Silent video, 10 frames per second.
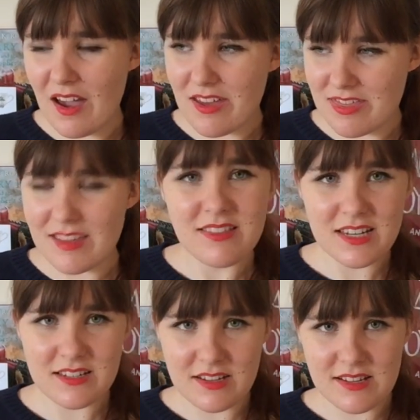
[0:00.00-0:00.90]
I think
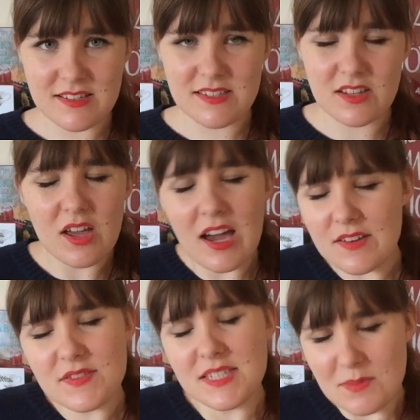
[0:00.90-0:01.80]
that it does
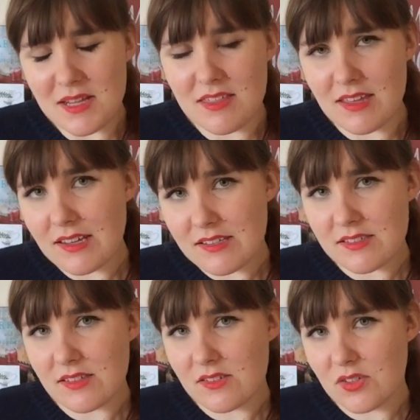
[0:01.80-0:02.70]
kind of similar
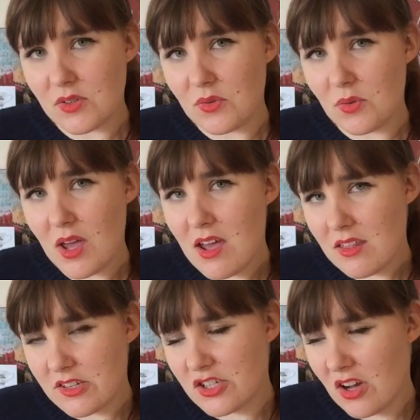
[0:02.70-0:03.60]
things to
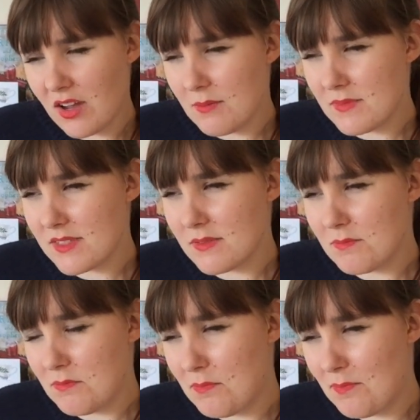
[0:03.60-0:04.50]
The Chimes,
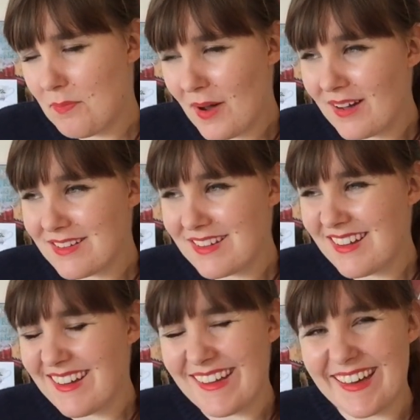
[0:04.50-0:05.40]
but
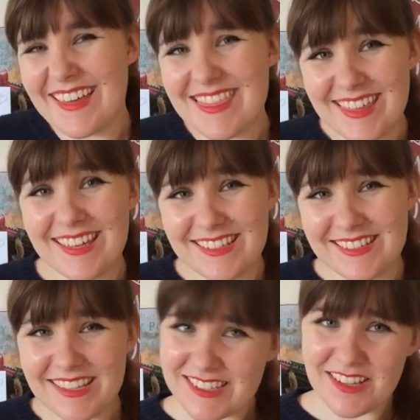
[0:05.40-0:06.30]
I think
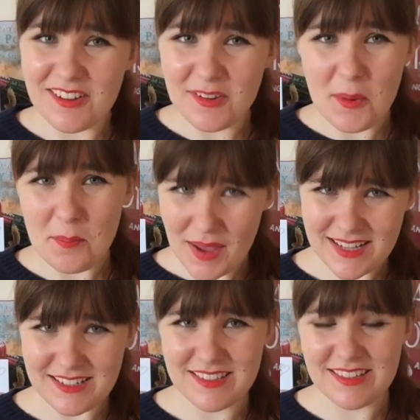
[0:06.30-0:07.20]
it does it a lot
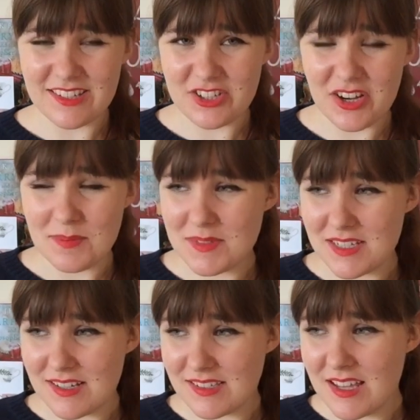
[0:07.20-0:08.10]
better than The Chimes
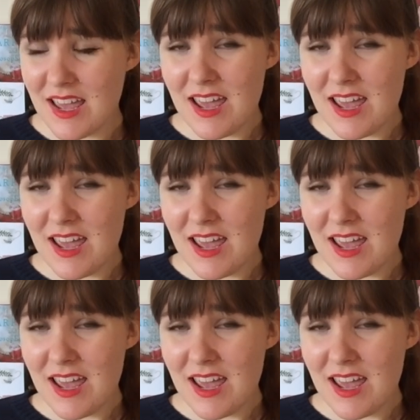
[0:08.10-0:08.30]
does.